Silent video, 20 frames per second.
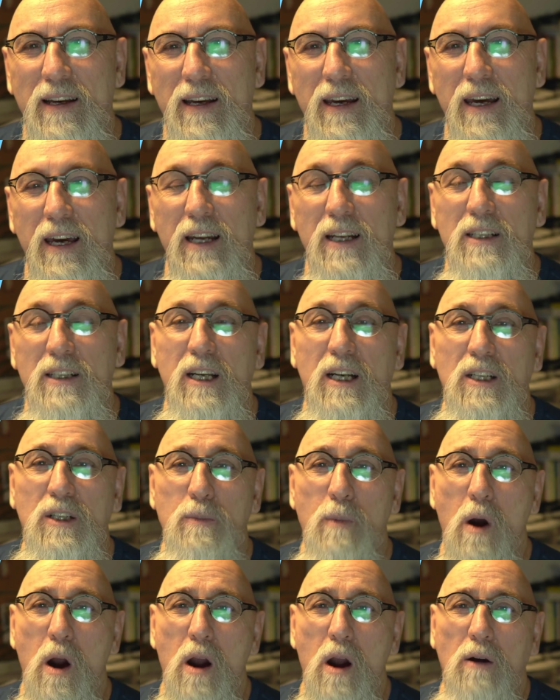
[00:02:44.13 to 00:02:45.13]
And until
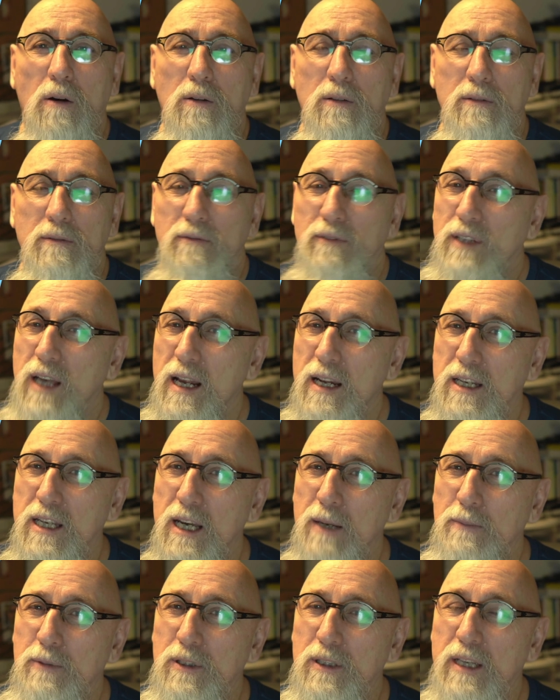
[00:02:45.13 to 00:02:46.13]
tomorrow, 10
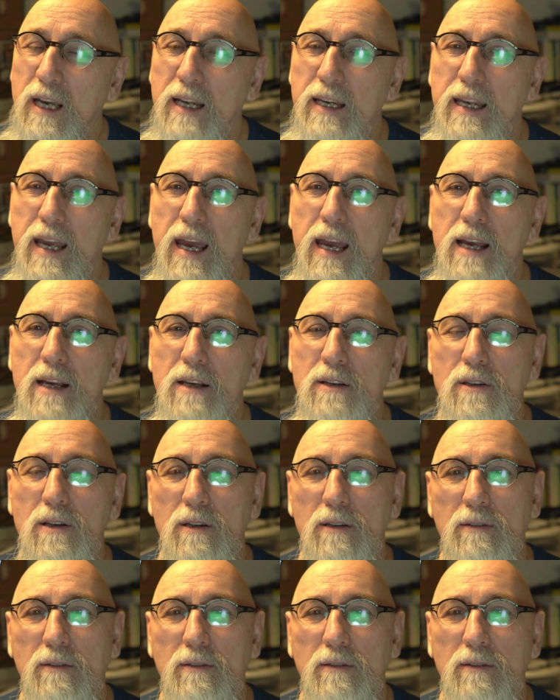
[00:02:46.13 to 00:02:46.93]
tips, 10 days.